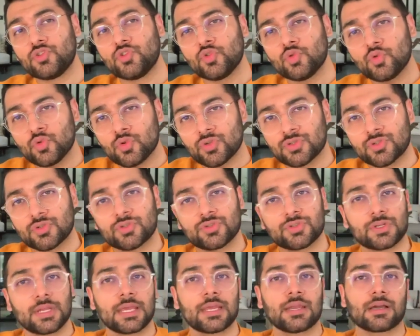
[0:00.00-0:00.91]
choose to
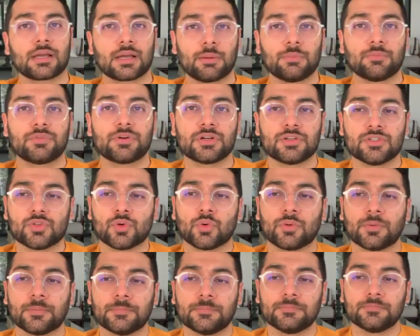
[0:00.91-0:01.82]
stay in a comfort
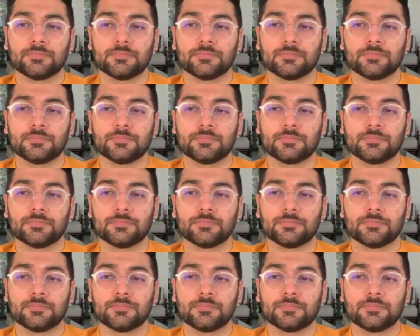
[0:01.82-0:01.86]
zone,